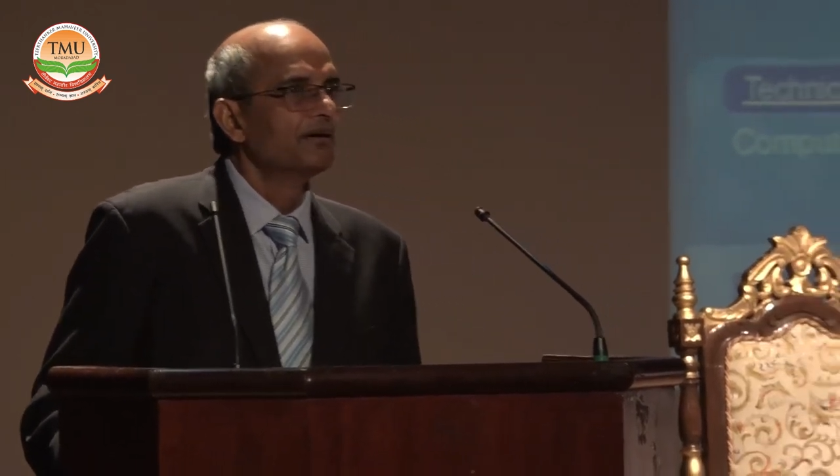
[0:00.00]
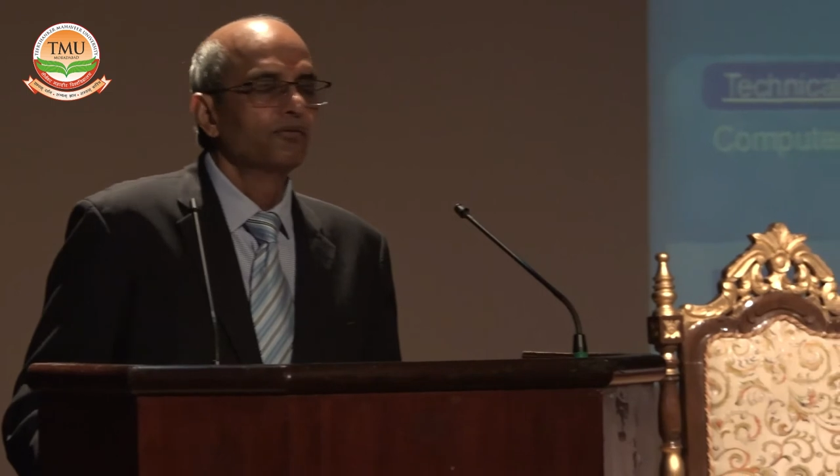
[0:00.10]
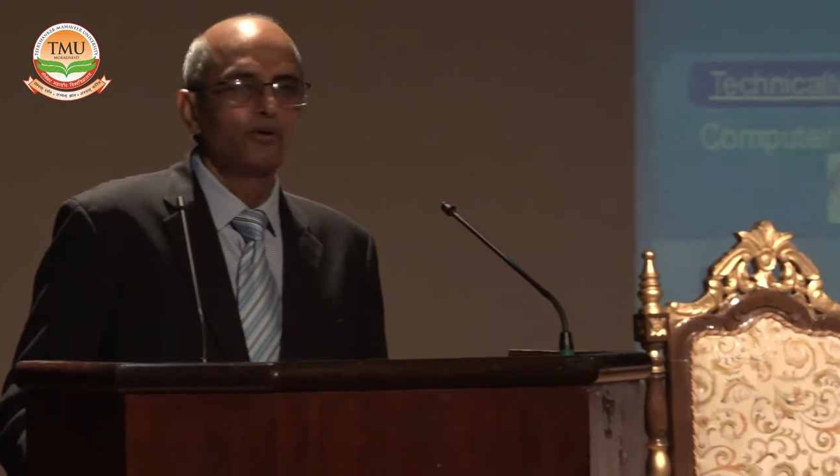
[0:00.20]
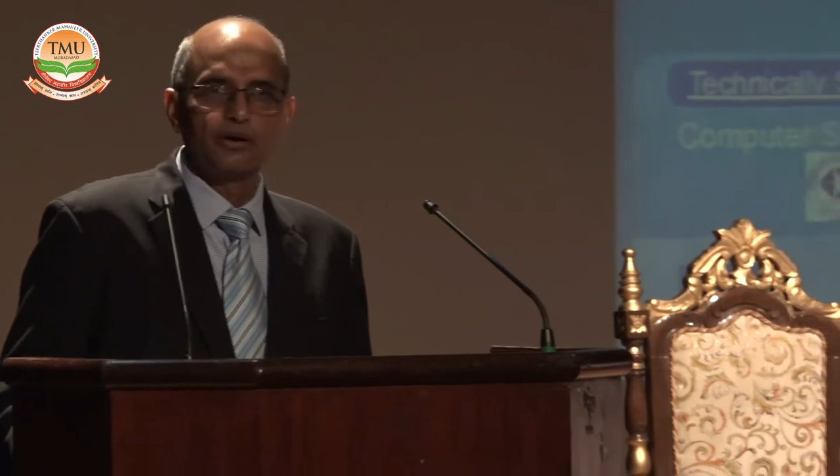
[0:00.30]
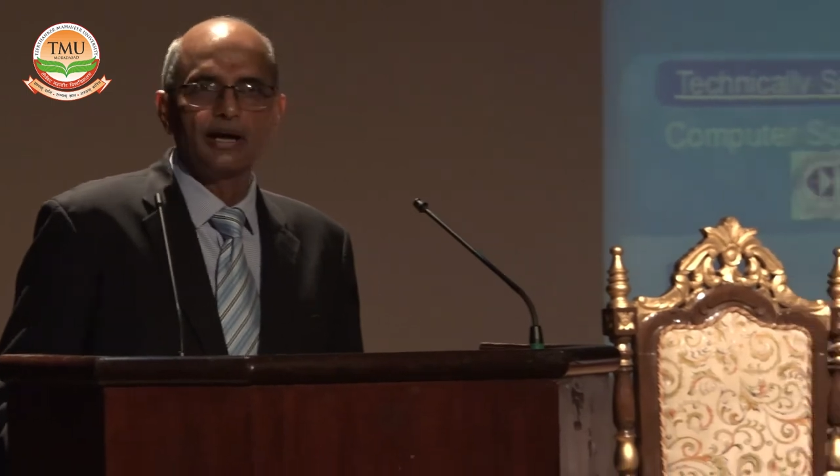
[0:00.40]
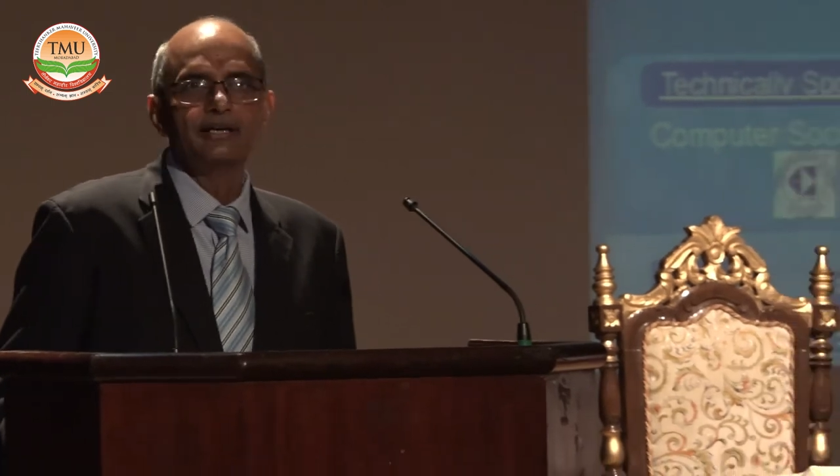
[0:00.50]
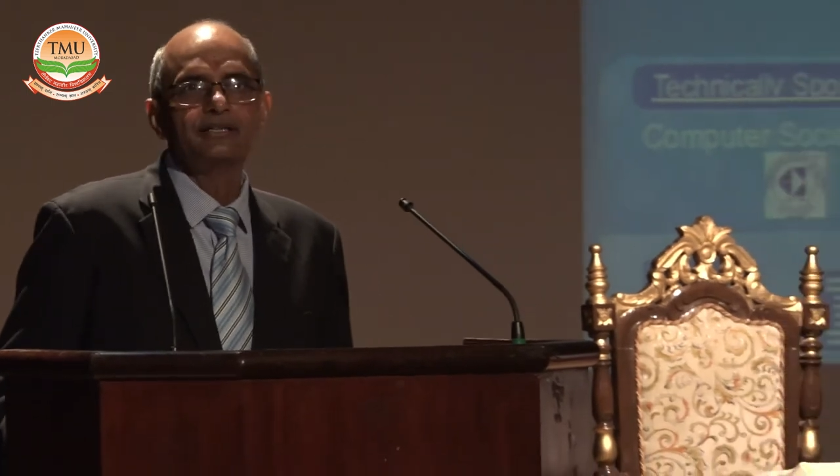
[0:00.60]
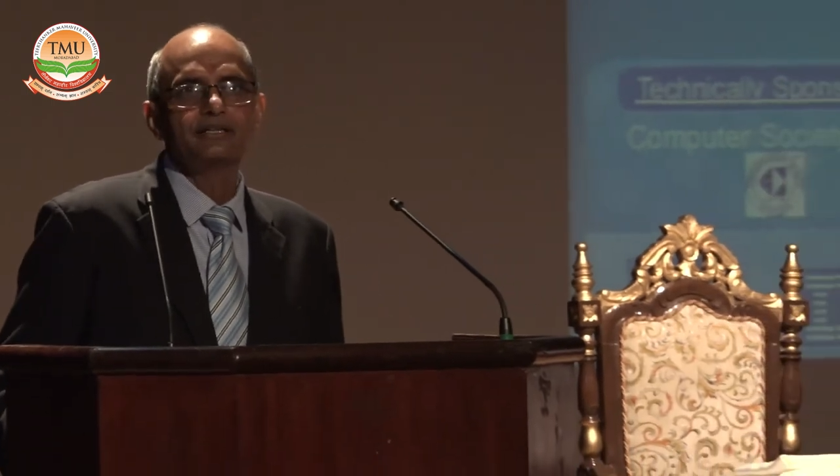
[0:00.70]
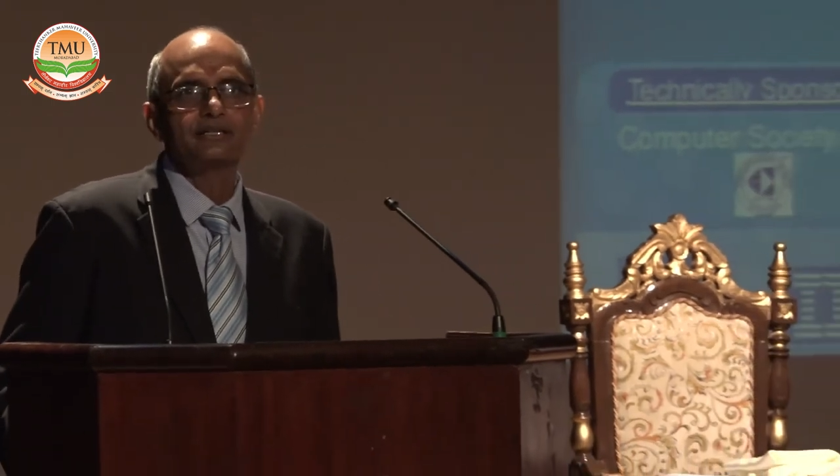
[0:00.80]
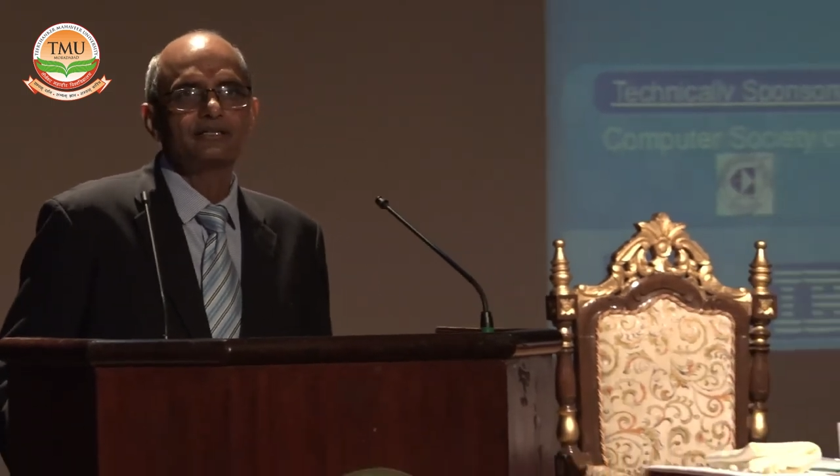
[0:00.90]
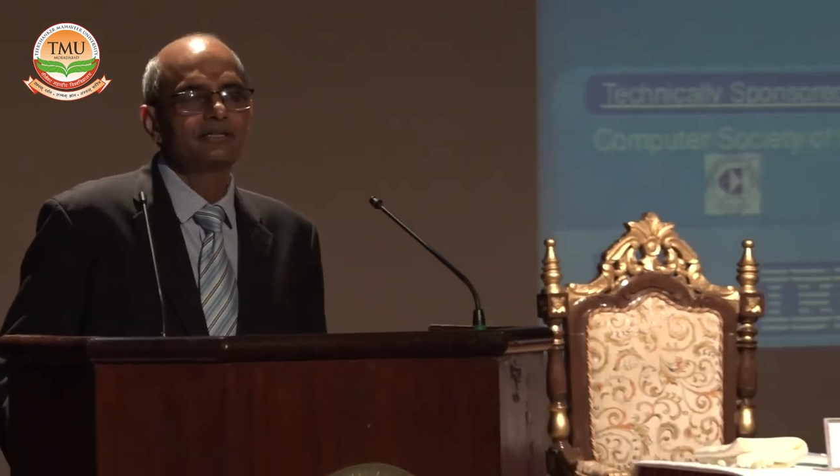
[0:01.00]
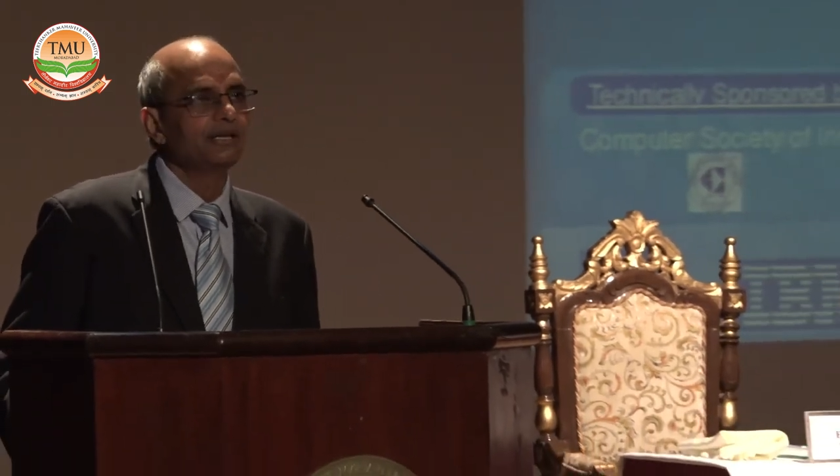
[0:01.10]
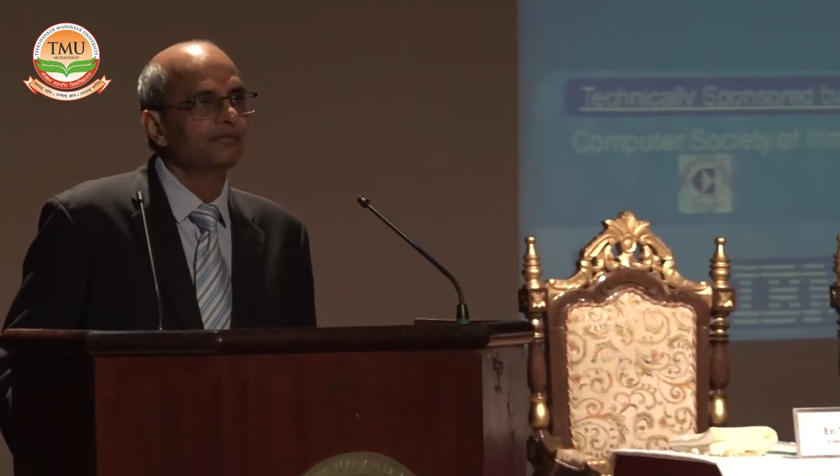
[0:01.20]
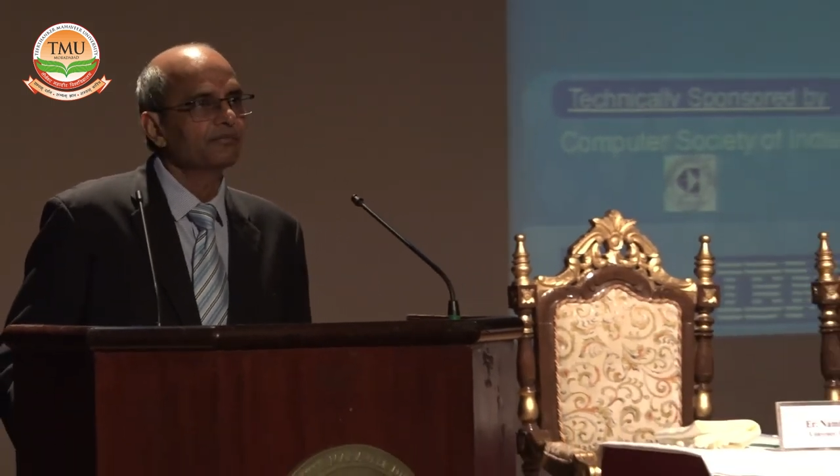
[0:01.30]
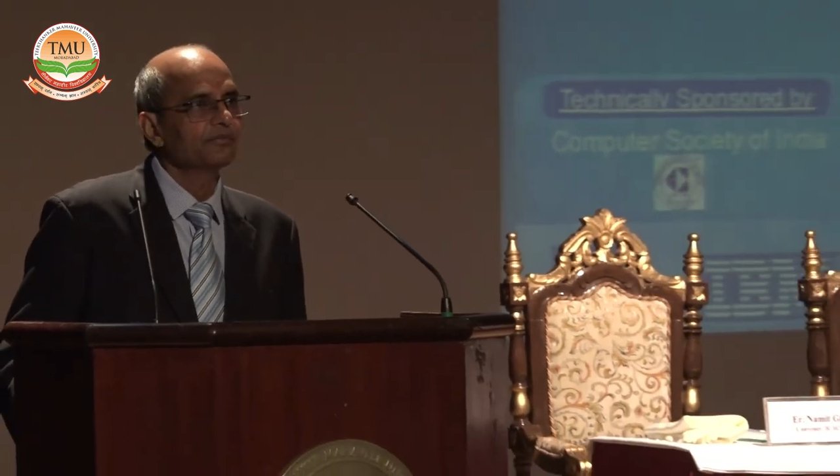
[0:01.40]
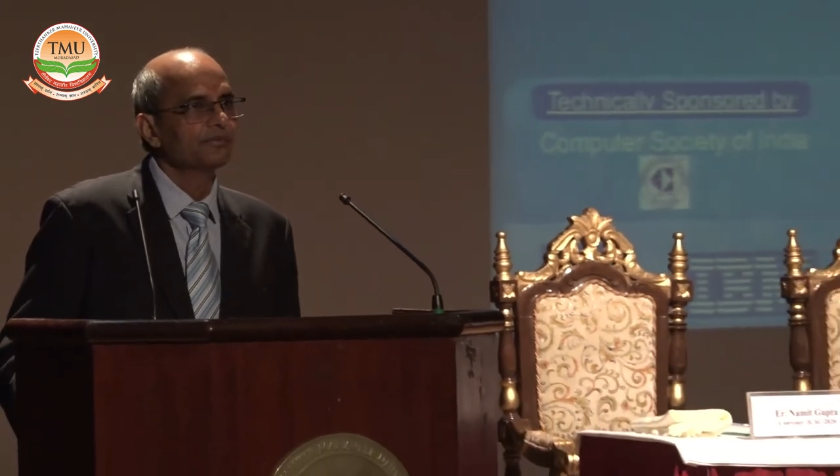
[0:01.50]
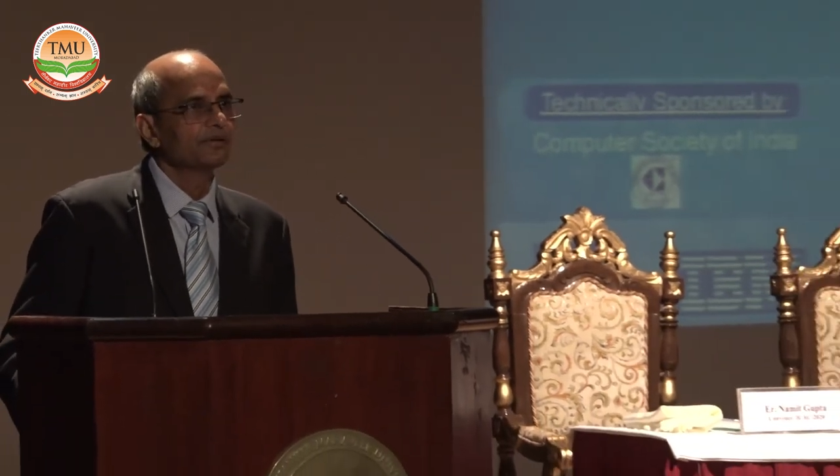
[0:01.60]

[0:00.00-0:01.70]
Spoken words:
for organizing this team.